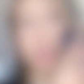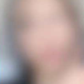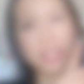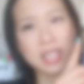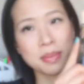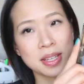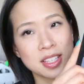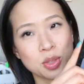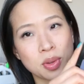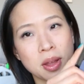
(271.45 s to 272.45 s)
The reason I picked
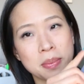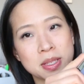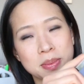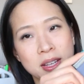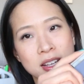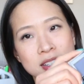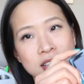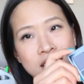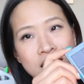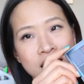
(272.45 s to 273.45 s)
this one up is because
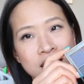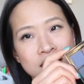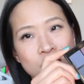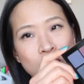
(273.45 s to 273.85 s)
it has